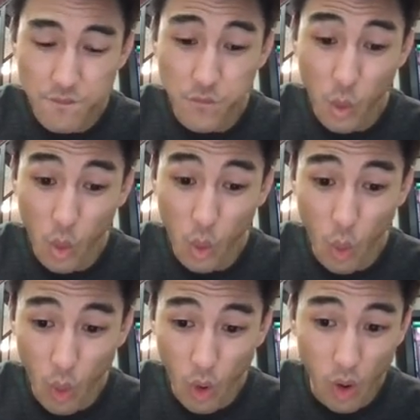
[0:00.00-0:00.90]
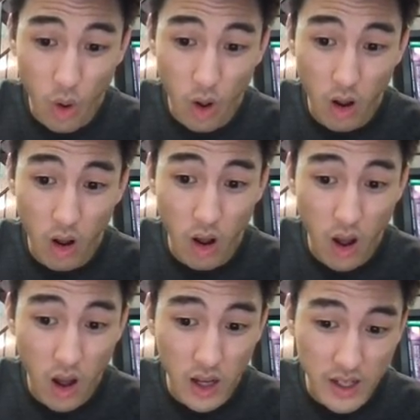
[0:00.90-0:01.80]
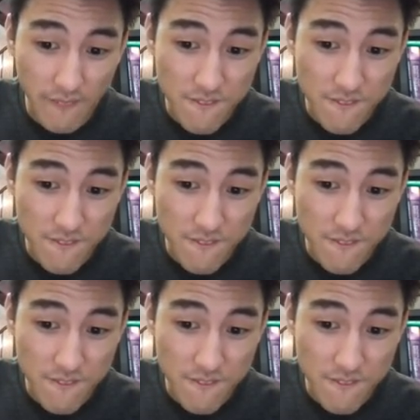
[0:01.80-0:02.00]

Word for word: fuck.